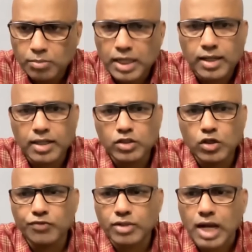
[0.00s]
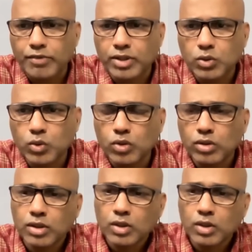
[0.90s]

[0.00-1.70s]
Maharaja of Travancore